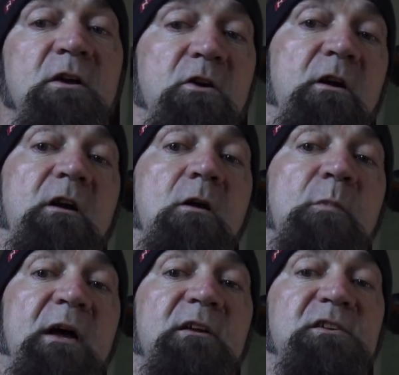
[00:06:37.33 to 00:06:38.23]
you're going to
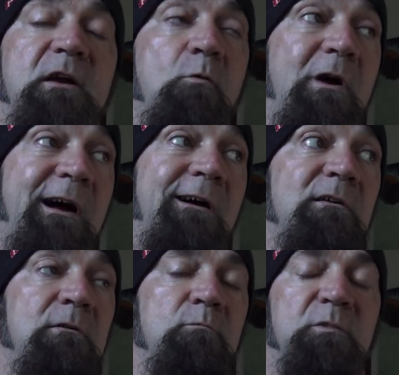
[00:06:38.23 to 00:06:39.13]
come back and say,
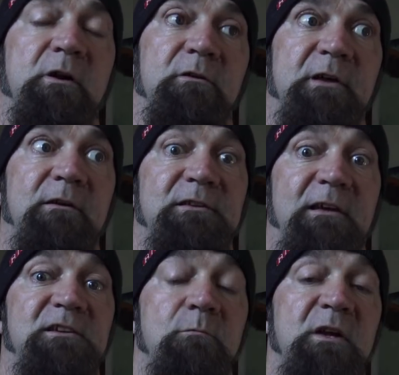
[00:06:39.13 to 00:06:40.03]
wow, you know,
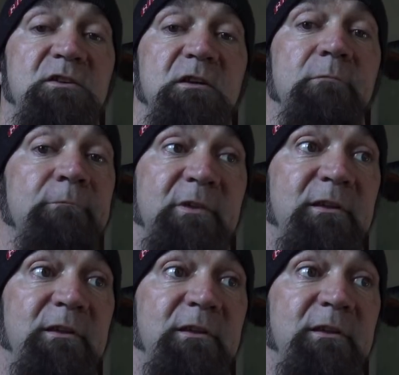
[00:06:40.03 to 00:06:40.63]
that's amazing.